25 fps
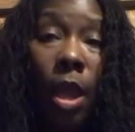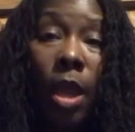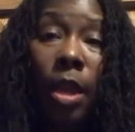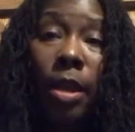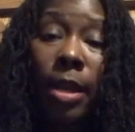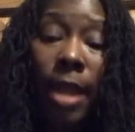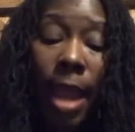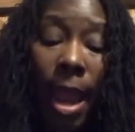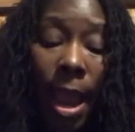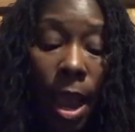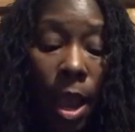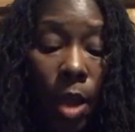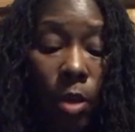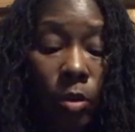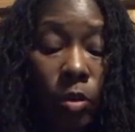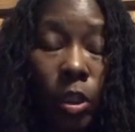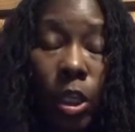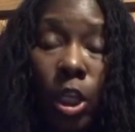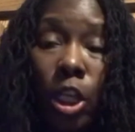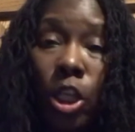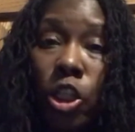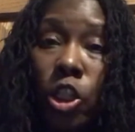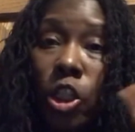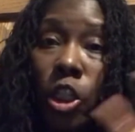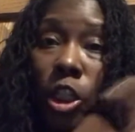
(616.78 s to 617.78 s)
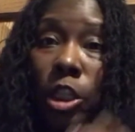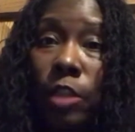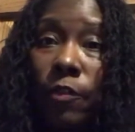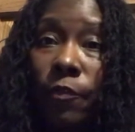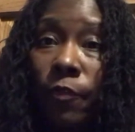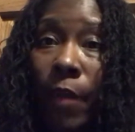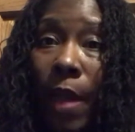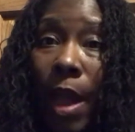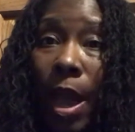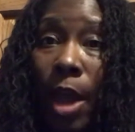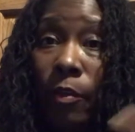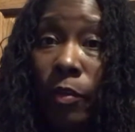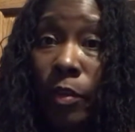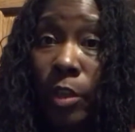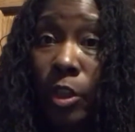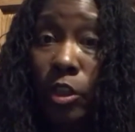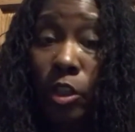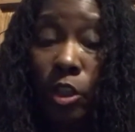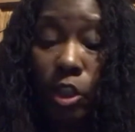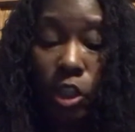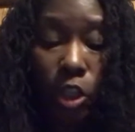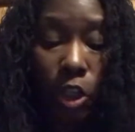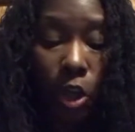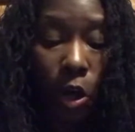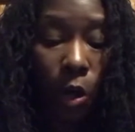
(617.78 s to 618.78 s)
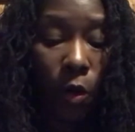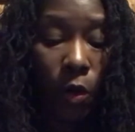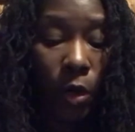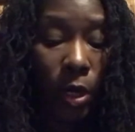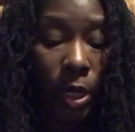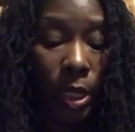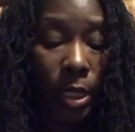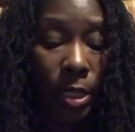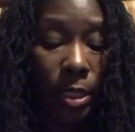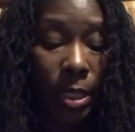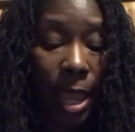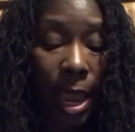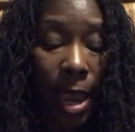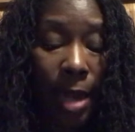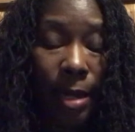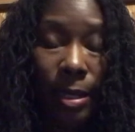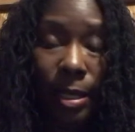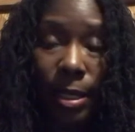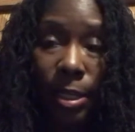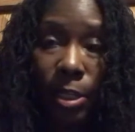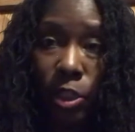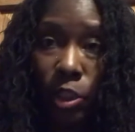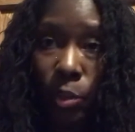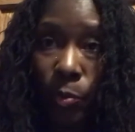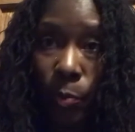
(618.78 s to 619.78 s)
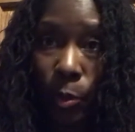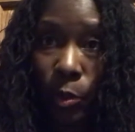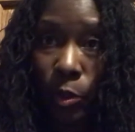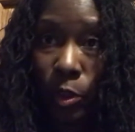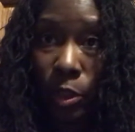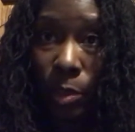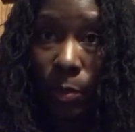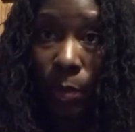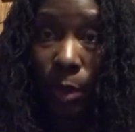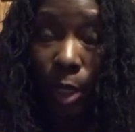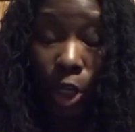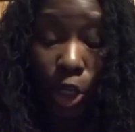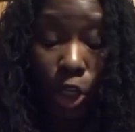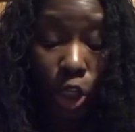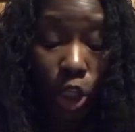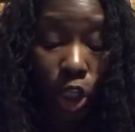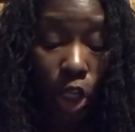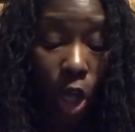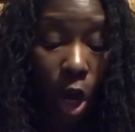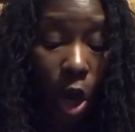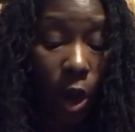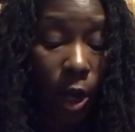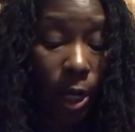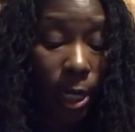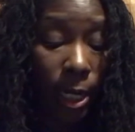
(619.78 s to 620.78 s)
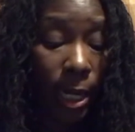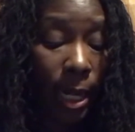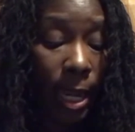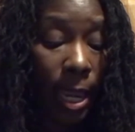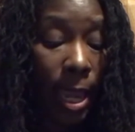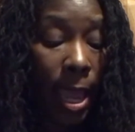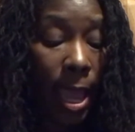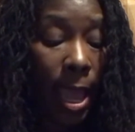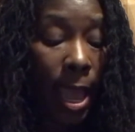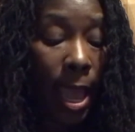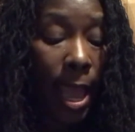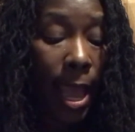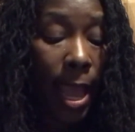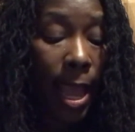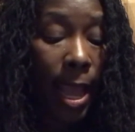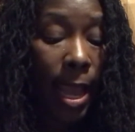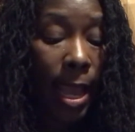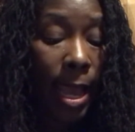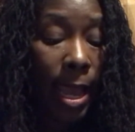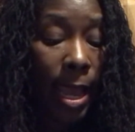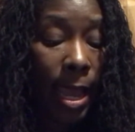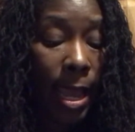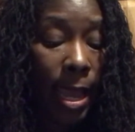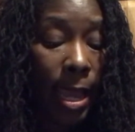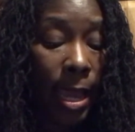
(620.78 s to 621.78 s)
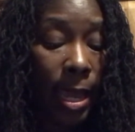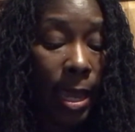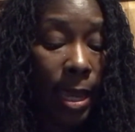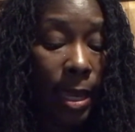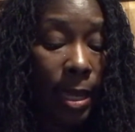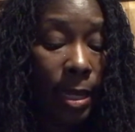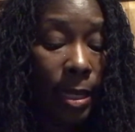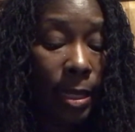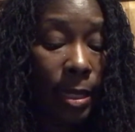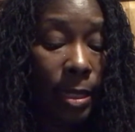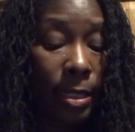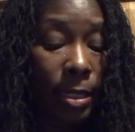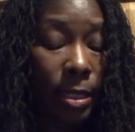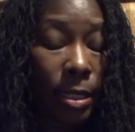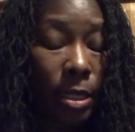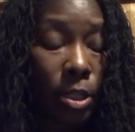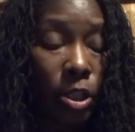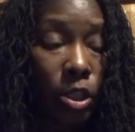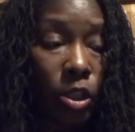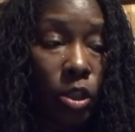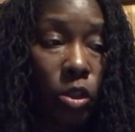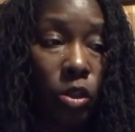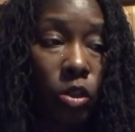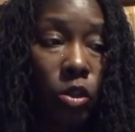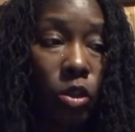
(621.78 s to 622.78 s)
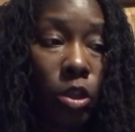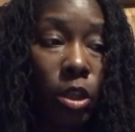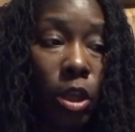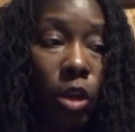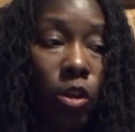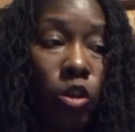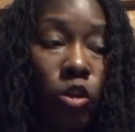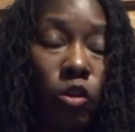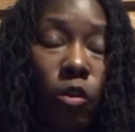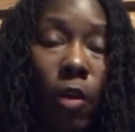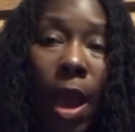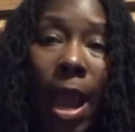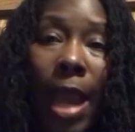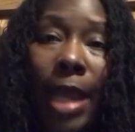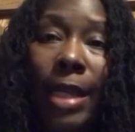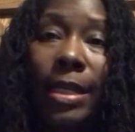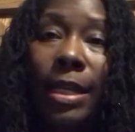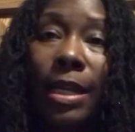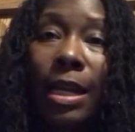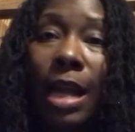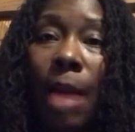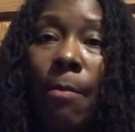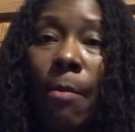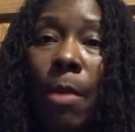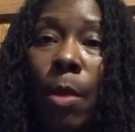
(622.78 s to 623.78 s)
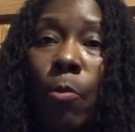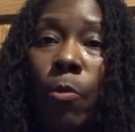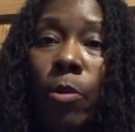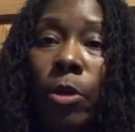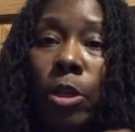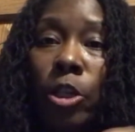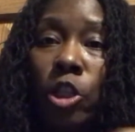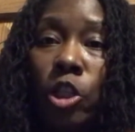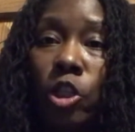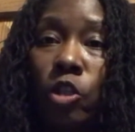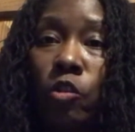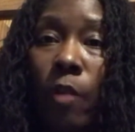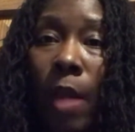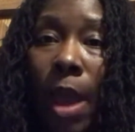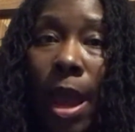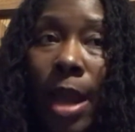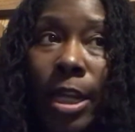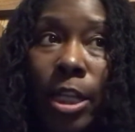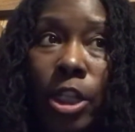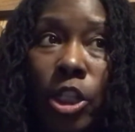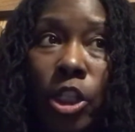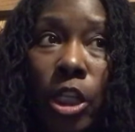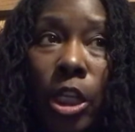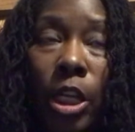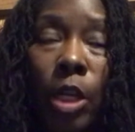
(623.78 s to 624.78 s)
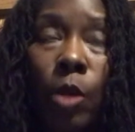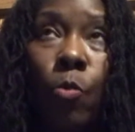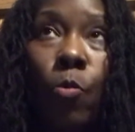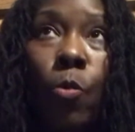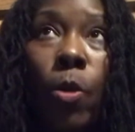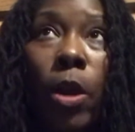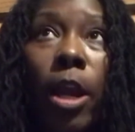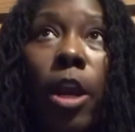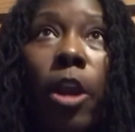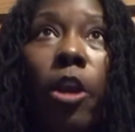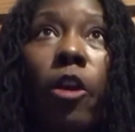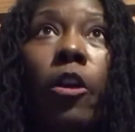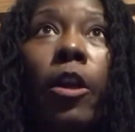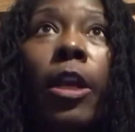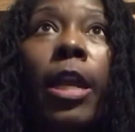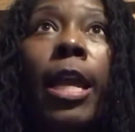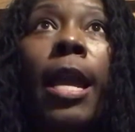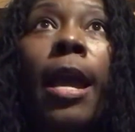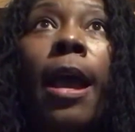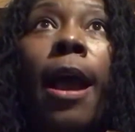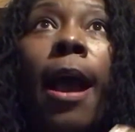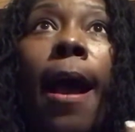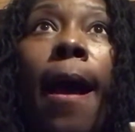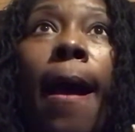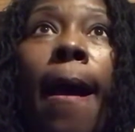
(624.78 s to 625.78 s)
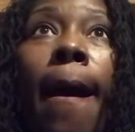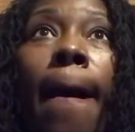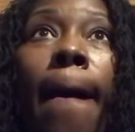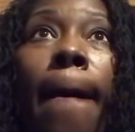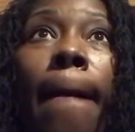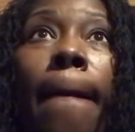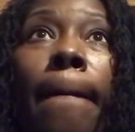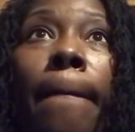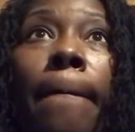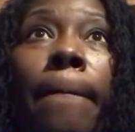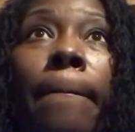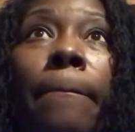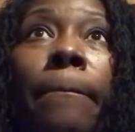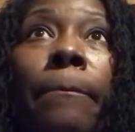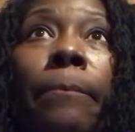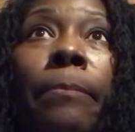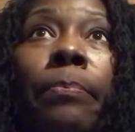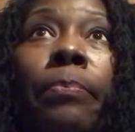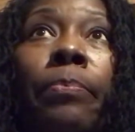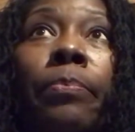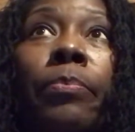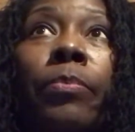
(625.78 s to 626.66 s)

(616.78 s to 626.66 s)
Now, she's found this attorney that is supposed to be a shark and they're trying to come up with a strategy where um,